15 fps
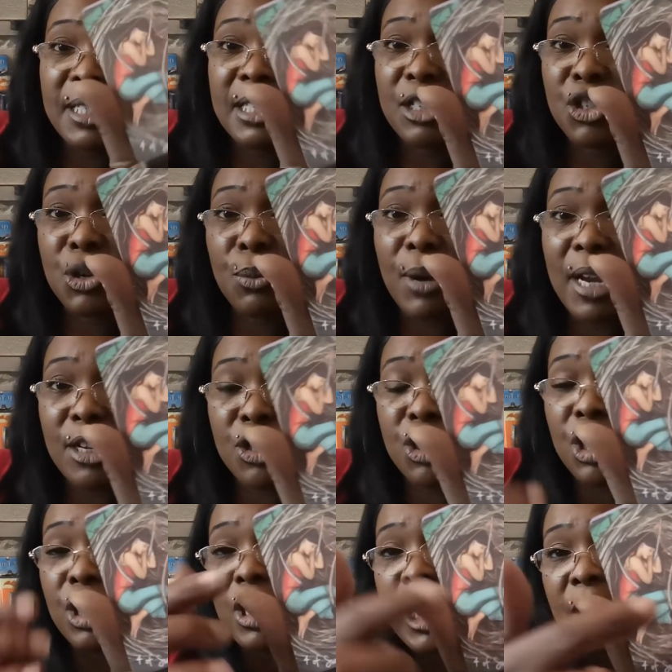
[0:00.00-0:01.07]
this
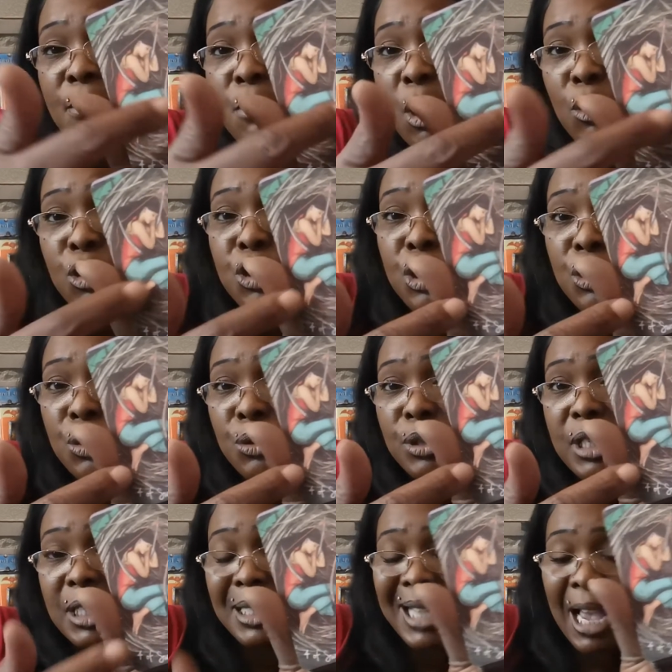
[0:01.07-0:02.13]
situation. Emotional
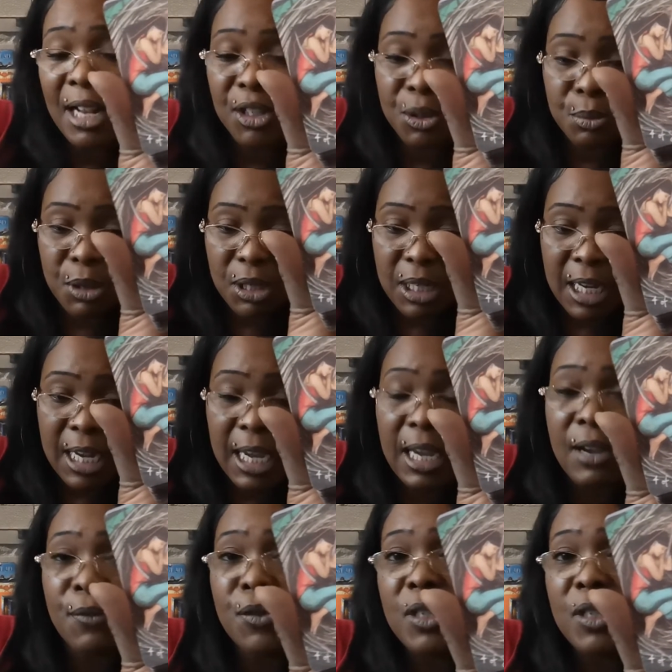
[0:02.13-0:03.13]
detachment here.